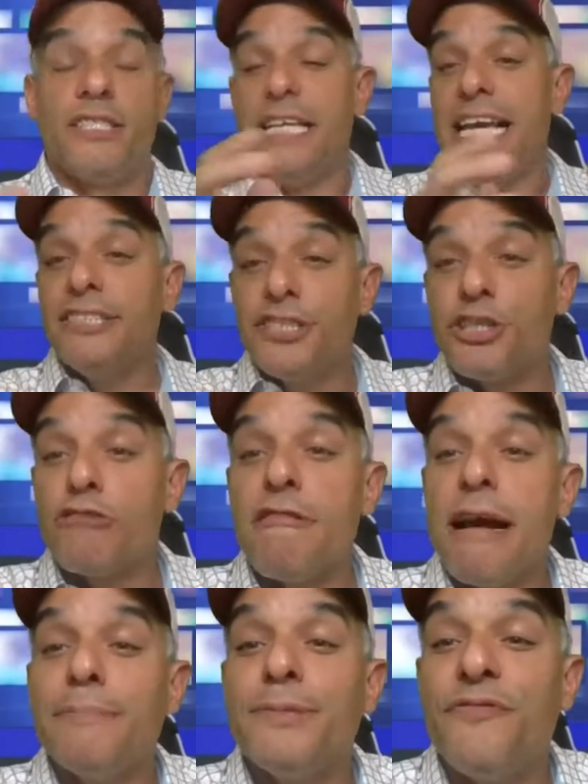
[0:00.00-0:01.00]

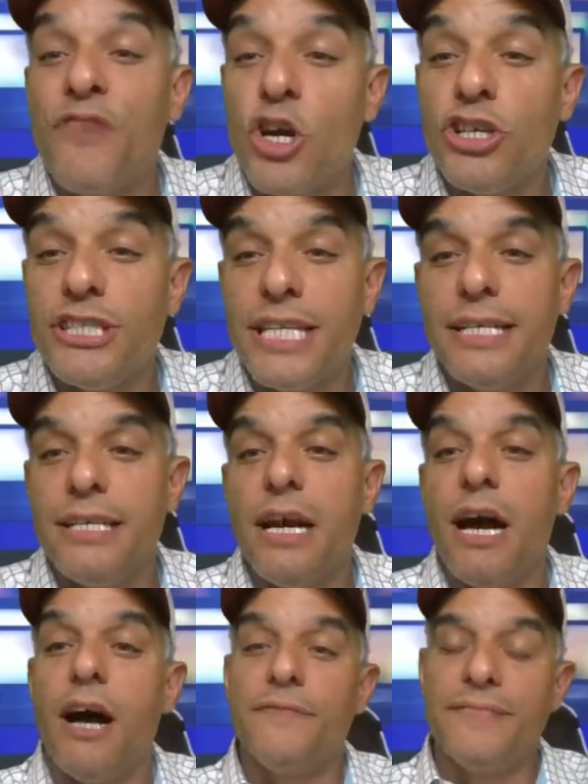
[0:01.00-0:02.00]
Instagram's version
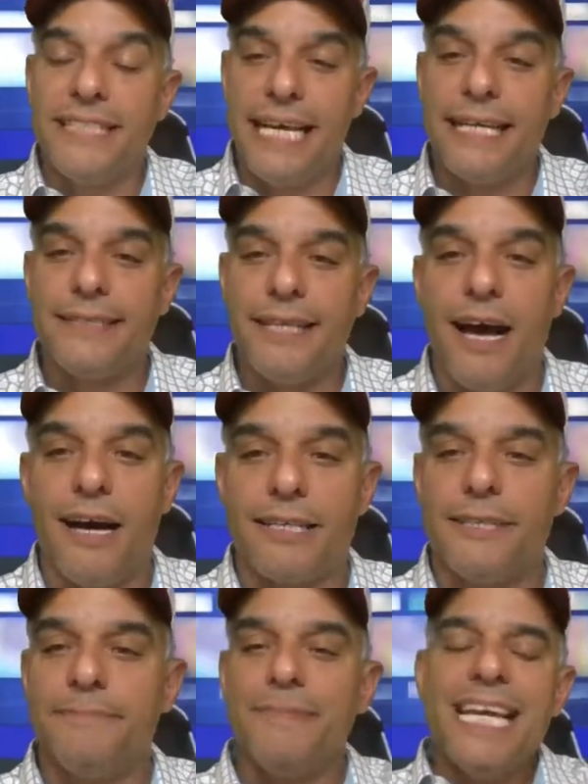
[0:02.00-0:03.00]
of TikTok.
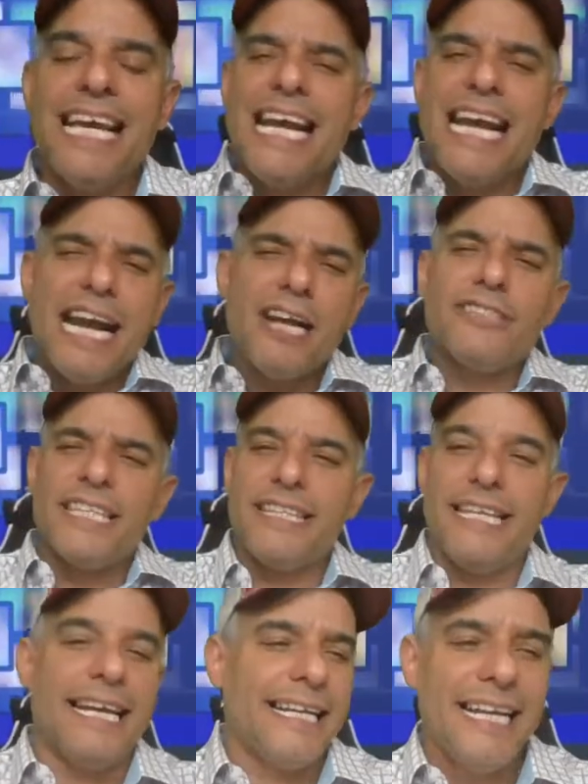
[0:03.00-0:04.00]
Here's the
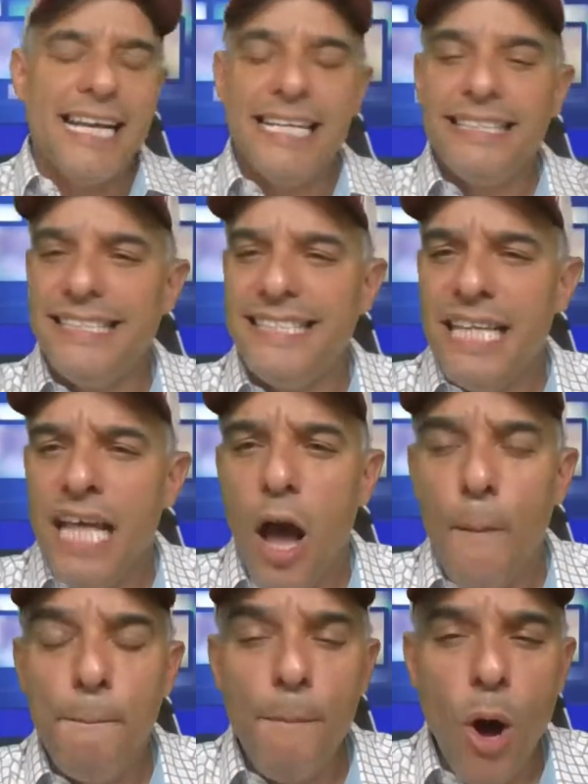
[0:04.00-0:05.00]
thing.
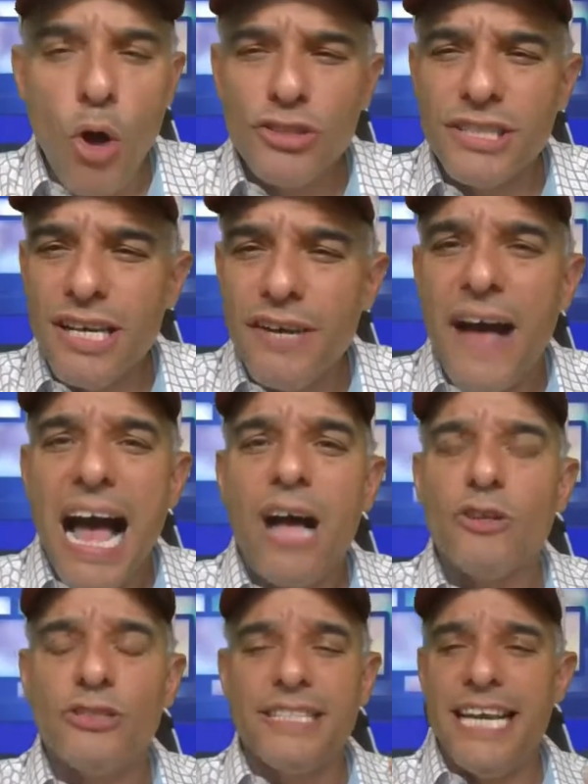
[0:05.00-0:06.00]
Most of
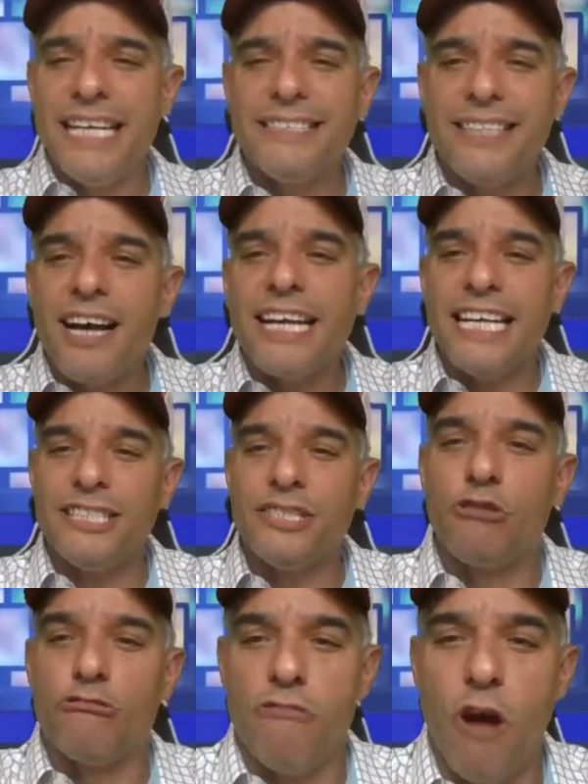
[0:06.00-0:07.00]
how TikTok has
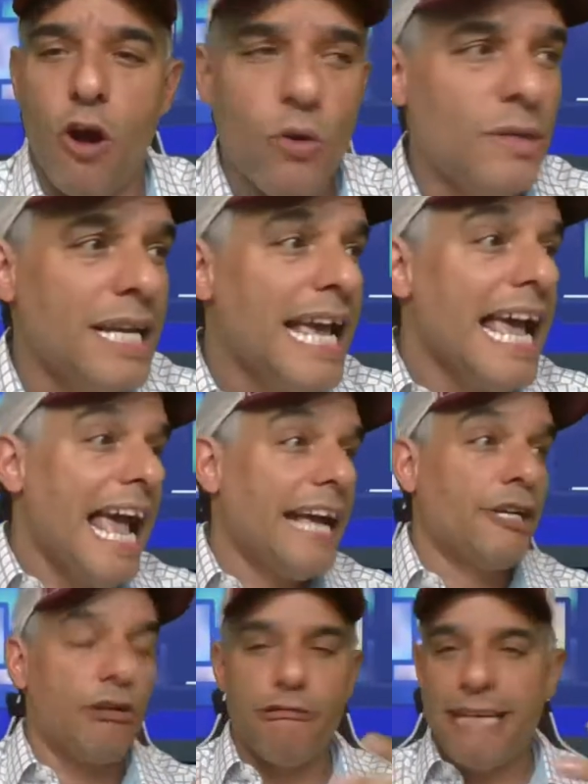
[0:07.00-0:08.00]
grown
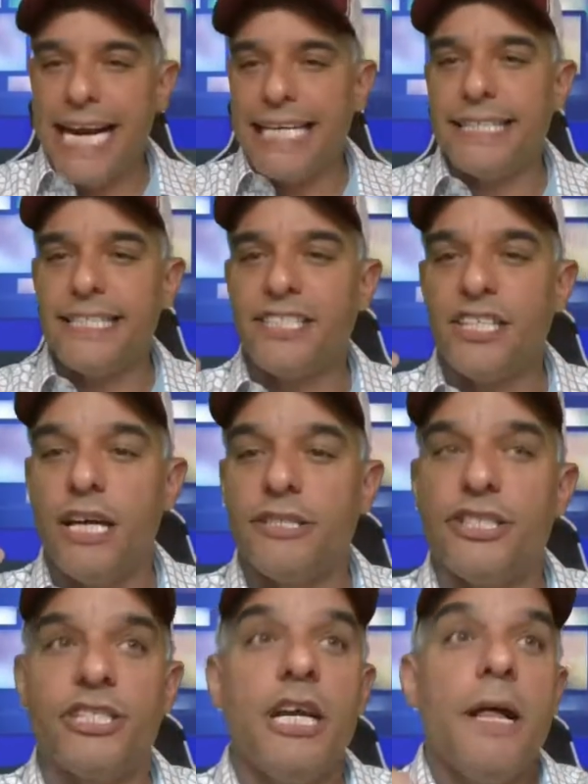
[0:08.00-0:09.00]
and created
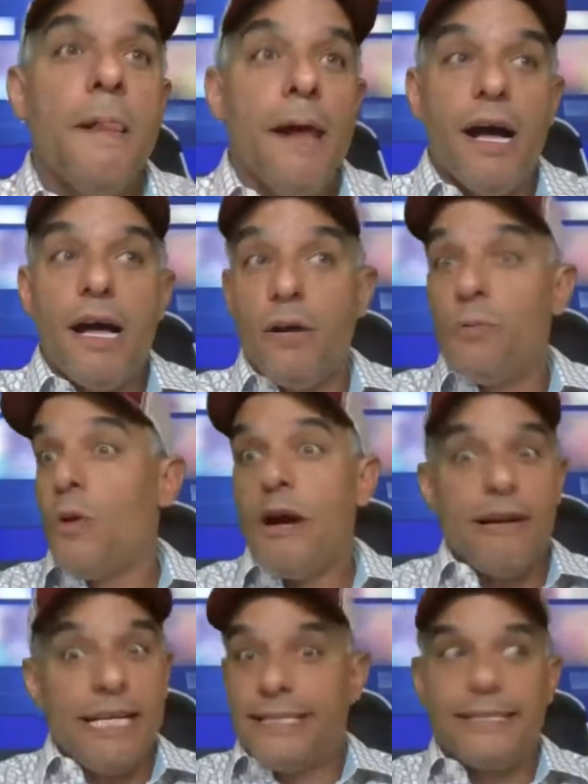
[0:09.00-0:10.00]
such
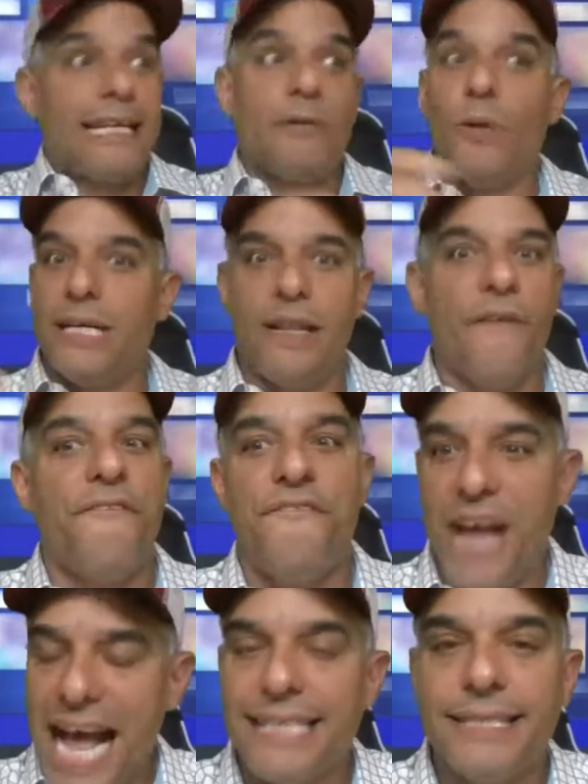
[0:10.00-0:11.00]
where it's like one of the
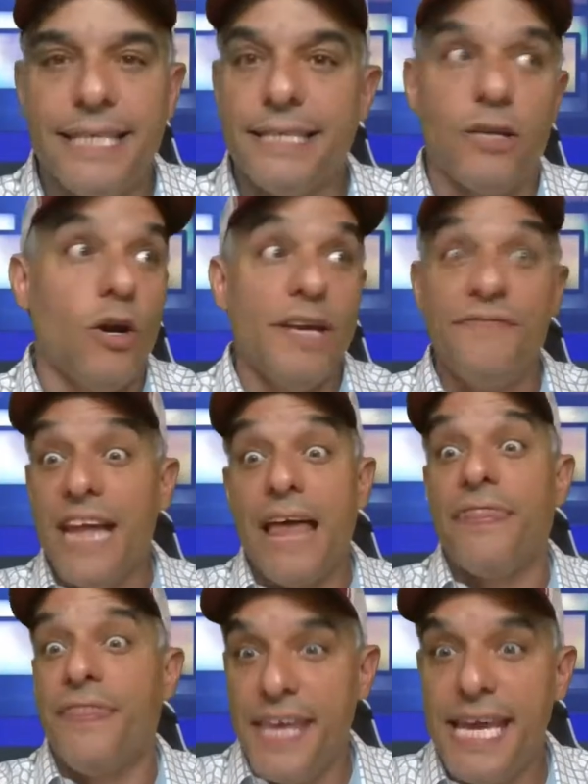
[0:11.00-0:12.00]
fastest, if
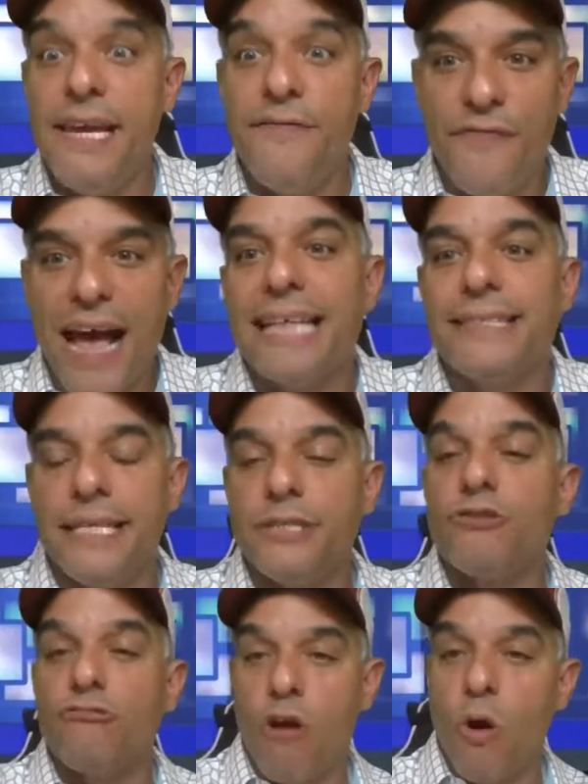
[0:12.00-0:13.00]
not the
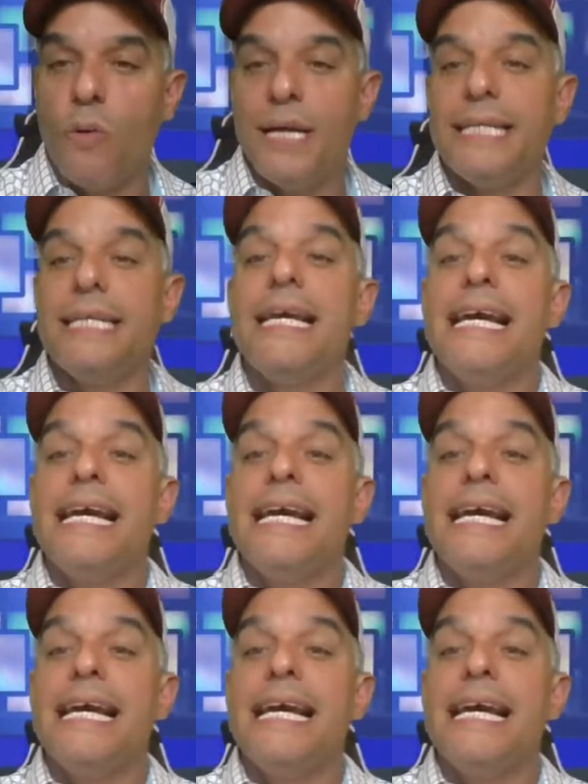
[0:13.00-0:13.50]
fastest growing